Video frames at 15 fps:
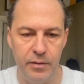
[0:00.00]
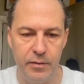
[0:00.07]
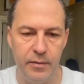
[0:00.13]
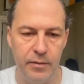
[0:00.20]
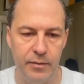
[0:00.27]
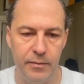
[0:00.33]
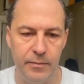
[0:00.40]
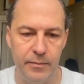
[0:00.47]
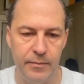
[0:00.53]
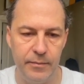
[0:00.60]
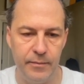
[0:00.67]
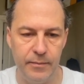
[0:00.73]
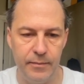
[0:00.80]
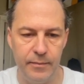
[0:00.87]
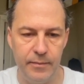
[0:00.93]

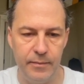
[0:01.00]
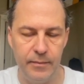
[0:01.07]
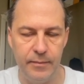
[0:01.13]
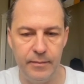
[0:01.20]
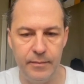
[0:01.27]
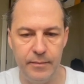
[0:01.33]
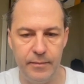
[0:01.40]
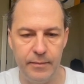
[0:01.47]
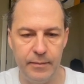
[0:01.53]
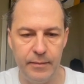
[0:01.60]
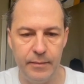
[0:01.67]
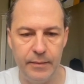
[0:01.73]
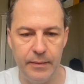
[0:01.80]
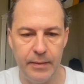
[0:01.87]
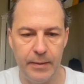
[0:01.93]

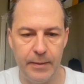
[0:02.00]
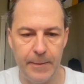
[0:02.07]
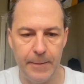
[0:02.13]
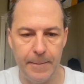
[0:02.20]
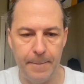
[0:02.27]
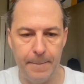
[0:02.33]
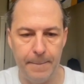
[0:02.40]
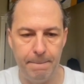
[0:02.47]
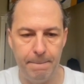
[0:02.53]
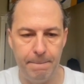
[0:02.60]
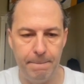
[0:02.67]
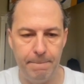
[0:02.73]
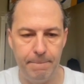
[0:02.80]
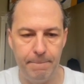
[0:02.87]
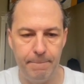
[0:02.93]

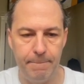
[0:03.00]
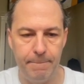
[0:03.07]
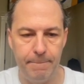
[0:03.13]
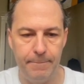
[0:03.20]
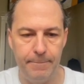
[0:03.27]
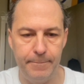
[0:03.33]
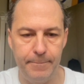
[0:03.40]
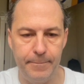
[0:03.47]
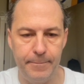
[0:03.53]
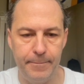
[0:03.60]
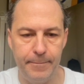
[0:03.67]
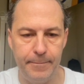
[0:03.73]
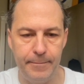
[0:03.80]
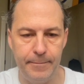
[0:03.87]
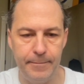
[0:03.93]

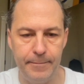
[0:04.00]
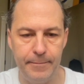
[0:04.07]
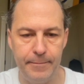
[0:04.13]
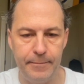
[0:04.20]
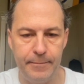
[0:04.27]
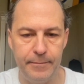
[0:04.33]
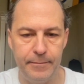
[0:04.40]
Nobody speaks.